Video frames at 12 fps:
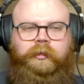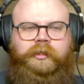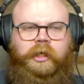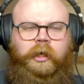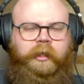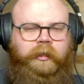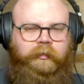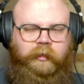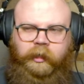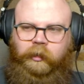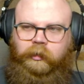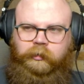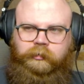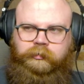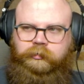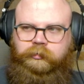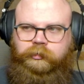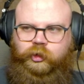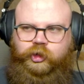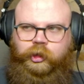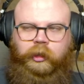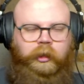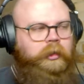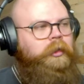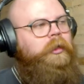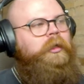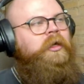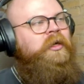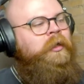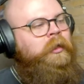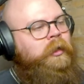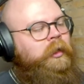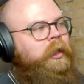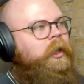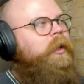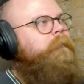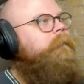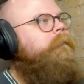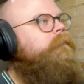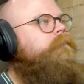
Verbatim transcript: talking later sure um